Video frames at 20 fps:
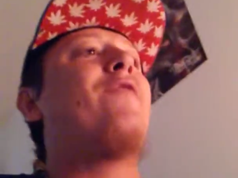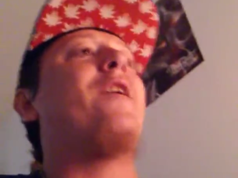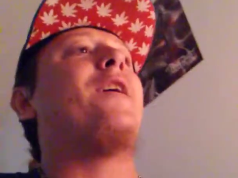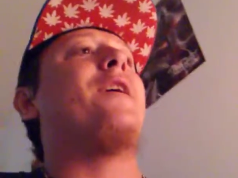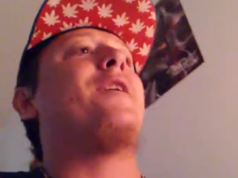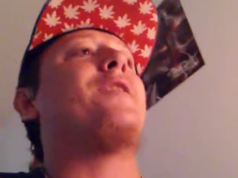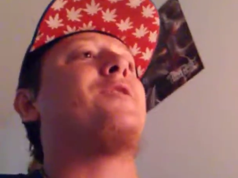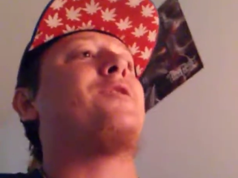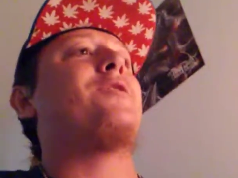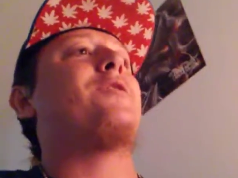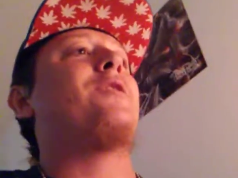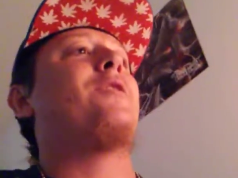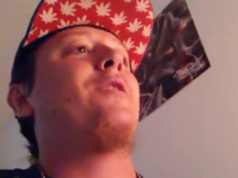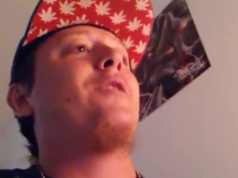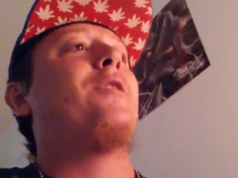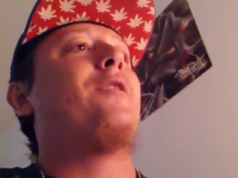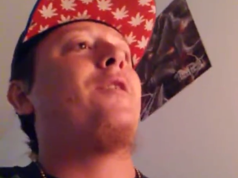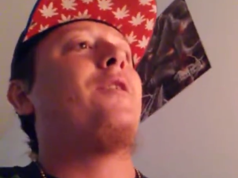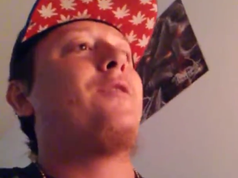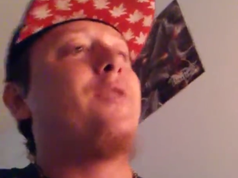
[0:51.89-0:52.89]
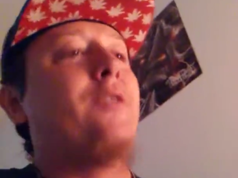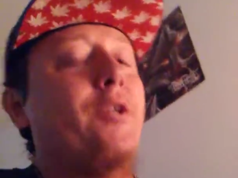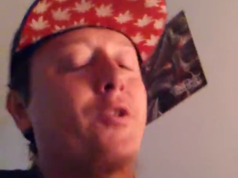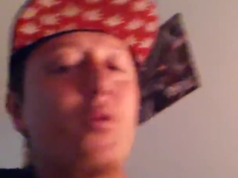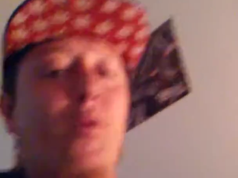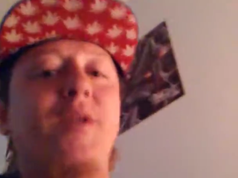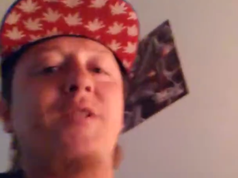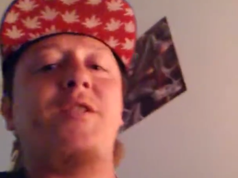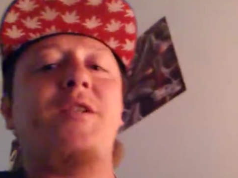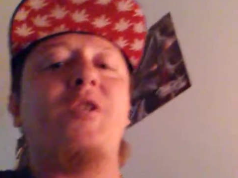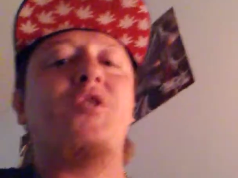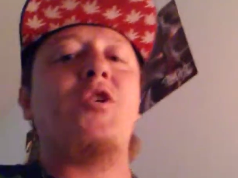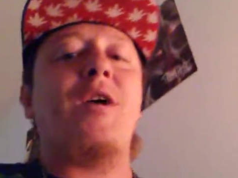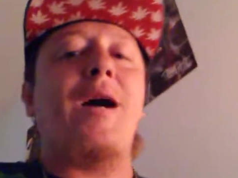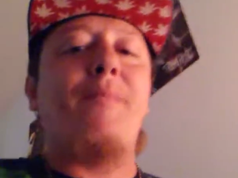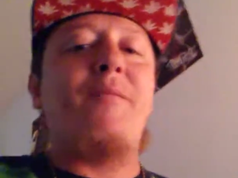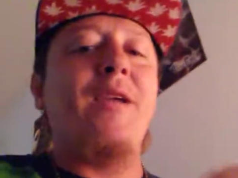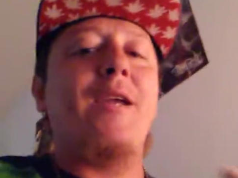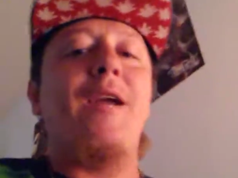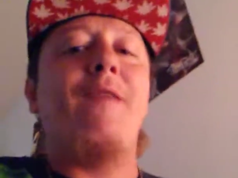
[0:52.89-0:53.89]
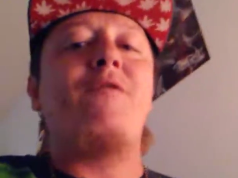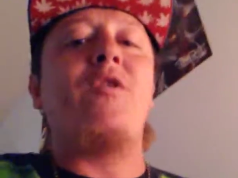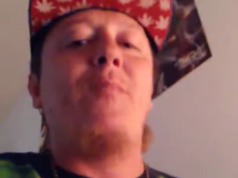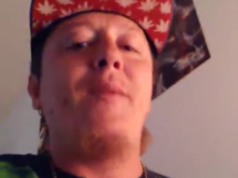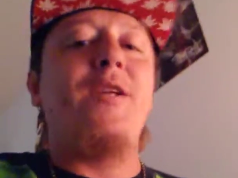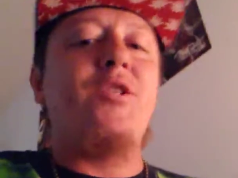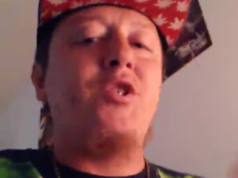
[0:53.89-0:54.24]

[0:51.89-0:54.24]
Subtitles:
this to TwiZtiD Shop to give to me.